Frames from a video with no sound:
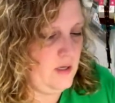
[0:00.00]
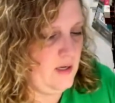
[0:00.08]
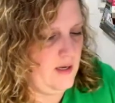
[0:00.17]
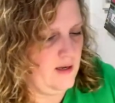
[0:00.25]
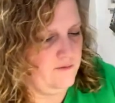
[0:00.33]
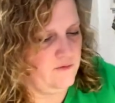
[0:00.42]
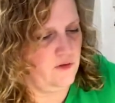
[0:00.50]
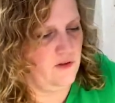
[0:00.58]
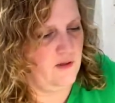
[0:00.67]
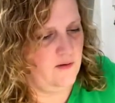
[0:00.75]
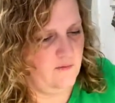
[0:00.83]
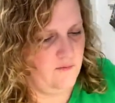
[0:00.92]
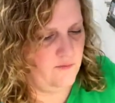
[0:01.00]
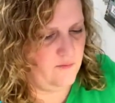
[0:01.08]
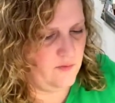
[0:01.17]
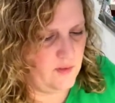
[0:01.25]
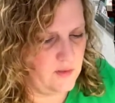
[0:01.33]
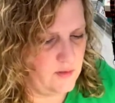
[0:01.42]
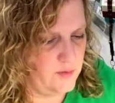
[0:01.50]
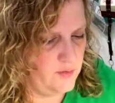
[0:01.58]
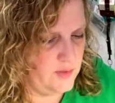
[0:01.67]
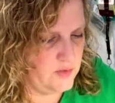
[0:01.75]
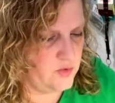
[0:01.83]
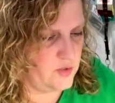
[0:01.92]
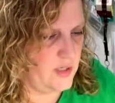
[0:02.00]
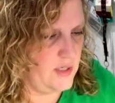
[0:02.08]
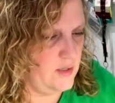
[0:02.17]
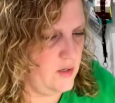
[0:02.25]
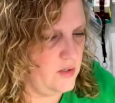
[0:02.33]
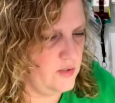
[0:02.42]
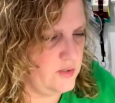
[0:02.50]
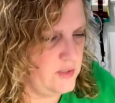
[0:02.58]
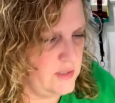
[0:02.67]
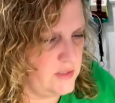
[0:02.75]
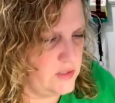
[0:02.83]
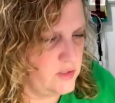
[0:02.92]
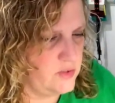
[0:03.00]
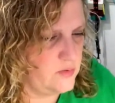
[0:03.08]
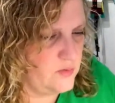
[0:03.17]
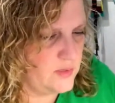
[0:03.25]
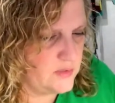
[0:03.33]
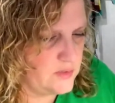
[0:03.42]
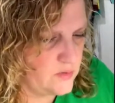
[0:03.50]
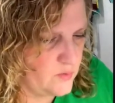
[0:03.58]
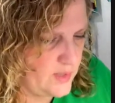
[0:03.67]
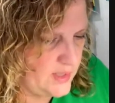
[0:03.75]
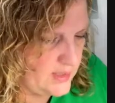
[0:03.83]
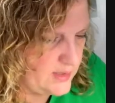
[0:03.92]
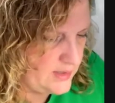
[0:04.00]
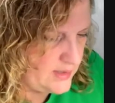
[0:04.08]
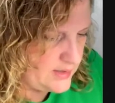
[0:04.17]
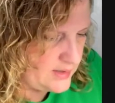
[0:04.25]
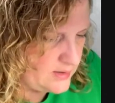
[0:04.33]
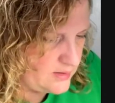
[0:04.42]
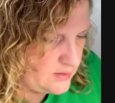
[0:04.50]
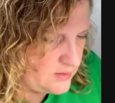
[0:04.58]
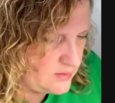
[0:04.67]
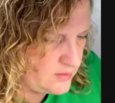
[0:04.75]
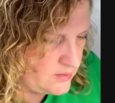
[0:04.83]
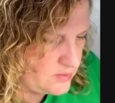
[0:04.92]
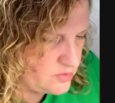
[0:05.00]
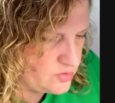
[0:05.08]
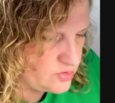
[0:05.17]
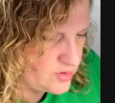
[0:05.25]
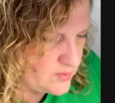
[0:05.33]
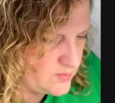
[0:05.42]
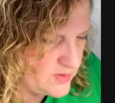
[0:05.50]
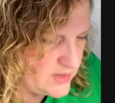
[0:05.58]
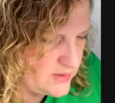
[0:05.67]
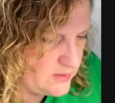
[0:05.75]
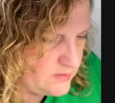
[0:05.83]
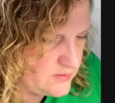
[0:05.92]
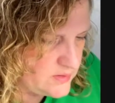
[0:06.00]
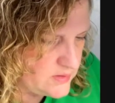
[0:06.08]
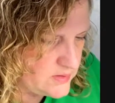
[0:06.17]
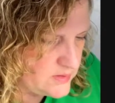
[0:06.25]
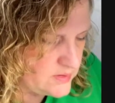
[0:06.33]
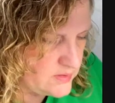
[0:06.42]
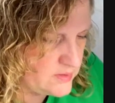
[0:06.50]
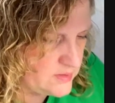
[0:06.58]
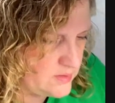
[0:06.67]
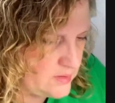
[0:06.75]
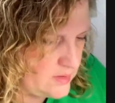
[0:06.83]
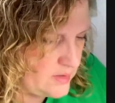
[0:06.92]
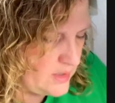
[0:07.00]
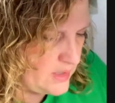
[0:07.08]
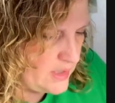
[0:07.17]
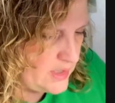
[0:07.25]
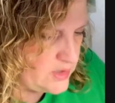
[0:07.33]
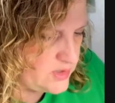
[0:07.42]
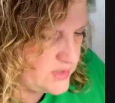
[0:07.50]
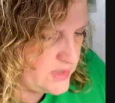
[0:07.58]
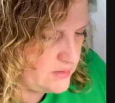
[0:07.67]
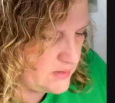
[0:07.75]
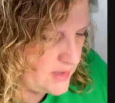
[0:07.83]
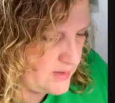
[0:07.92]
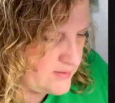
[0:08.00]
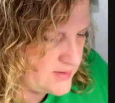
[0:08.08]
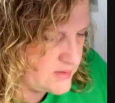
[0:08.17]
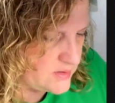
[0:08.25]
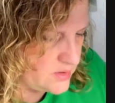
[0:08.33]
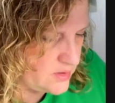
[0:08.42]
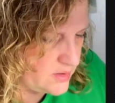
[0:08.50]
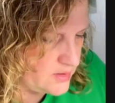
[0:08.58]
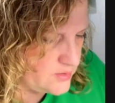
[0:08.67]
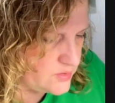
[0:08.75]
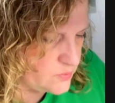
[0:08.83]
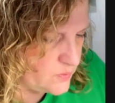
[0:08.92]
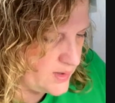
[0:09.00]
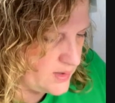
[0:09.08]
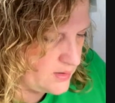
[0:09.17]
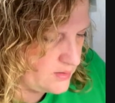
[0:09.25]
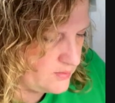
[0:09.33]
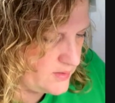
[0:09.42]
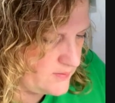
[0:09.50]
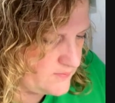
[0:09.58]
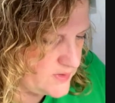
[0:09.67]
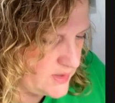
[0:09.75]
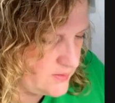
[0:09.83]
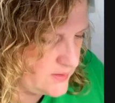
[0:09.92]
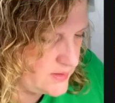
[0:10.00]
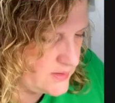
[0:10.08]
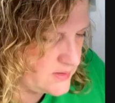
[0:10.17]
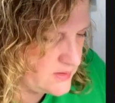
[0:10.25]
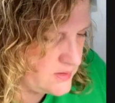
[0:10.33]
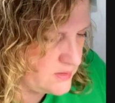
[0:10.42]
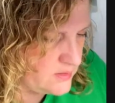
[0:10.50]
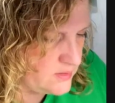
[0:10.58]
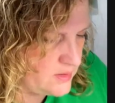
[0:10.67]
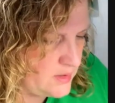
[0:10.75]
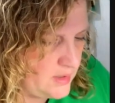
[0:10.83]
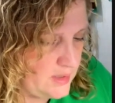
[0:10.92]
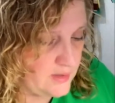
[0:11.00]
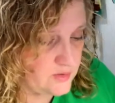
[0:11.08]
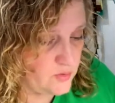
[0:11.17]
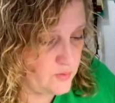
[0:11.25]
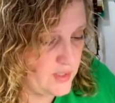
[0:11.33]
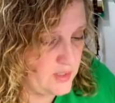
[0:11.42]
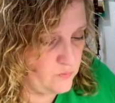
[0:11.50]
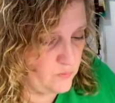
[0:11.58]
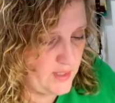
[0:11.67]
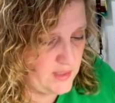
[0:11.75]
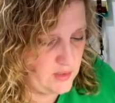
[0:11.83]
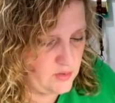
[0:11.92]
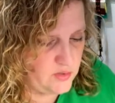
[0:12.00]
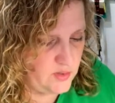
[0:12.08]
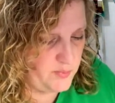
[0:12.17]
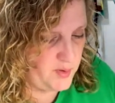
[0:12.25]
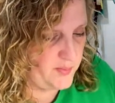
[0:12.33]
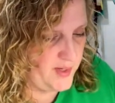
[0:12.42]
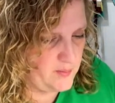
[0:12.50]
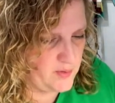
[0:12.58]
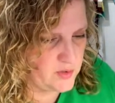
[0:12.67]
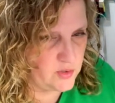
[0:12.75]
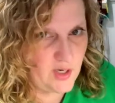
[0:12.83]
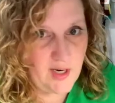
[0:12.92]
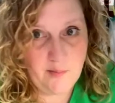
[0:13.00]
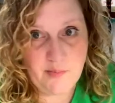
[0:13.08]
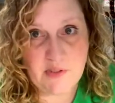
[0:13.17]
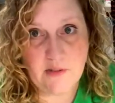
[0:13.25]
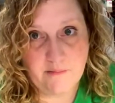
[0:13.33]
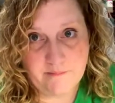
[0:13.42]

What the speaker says: after the glue has dried, all you need to do is go ahead and trim this. And you see a lot of these cards where they've done this. It's a great way to use up your paper scraps.